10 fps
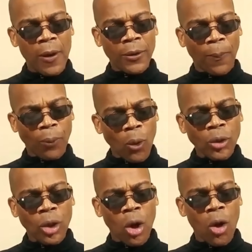The
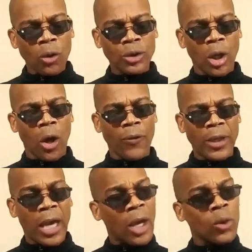protocols are the
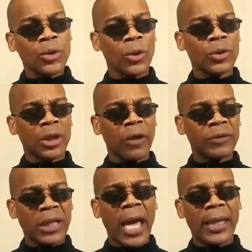elders of
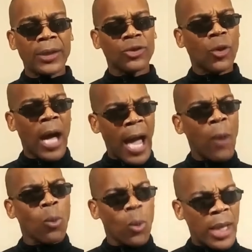Zion. So I
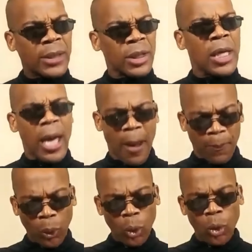went and
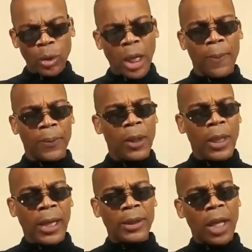pulled up,
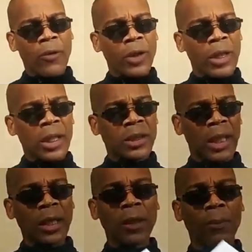and there it is
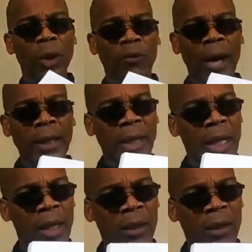in the book right there.